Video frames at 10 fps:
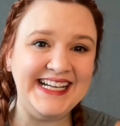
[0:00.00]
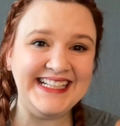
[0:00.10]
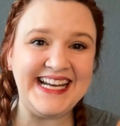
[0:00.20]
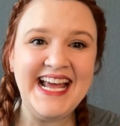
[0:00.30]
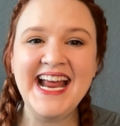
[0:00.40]

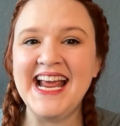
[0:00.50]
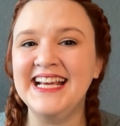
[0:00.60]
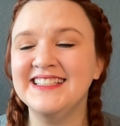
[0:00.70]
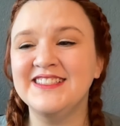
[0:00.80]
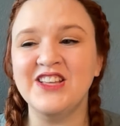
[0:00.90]
it.
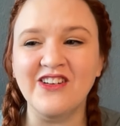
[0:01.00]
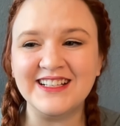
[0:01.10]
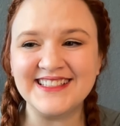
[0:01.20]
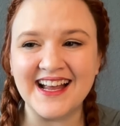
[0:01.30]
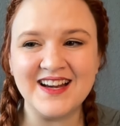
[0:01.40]
He's so
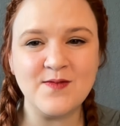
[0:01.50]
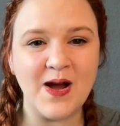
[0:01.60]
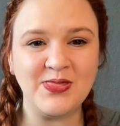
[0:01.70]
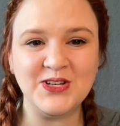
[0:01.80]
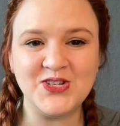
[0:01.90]
excited
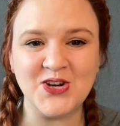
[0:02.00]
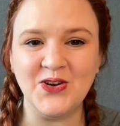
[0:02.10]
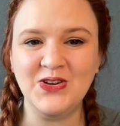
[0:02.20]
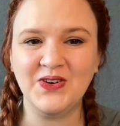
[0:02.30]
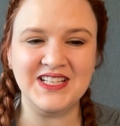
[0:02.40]
about this show.
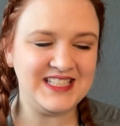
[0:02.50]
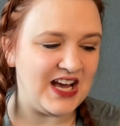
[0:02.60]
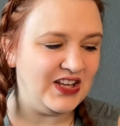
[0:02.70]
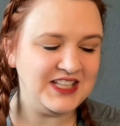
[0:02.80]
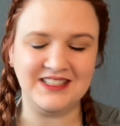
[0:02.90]
You can
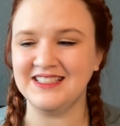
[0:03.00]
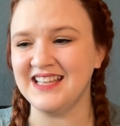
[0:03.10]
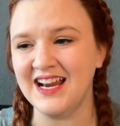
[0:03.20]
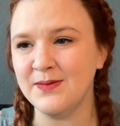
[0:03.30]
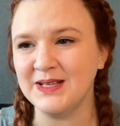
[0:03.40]
tell he's
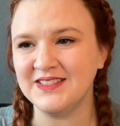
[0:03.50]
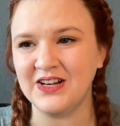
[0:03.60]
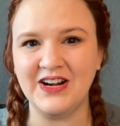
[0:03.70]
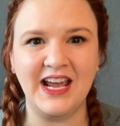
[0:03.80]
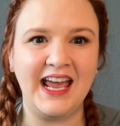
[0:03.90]
excited about
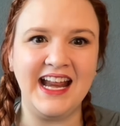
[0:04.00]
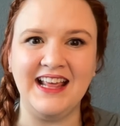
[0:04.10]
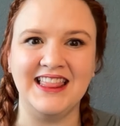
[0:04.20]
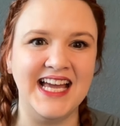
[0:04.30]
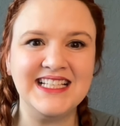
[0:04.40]
starting it. He
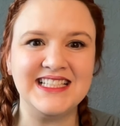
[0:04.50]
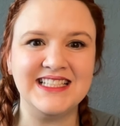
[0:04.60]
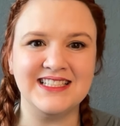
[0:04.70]
likes this